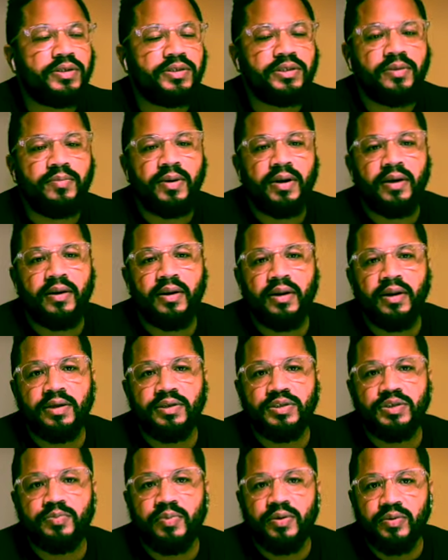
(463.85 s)
somehow
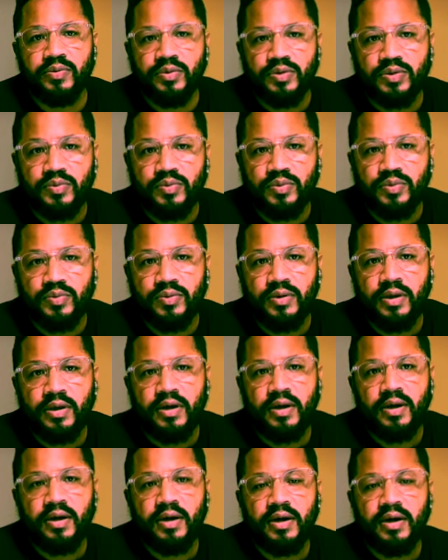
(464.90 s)
less spiritual
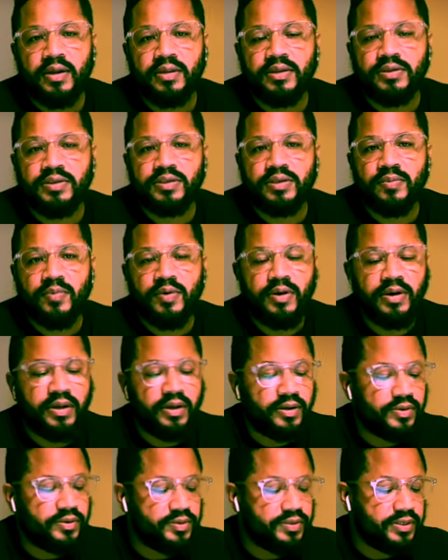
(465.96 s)
uh, than someone
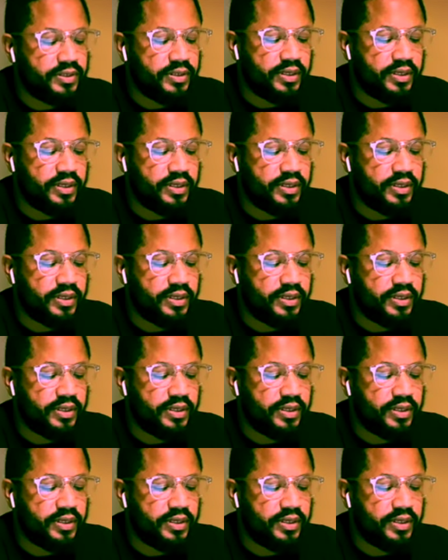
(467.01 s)
else.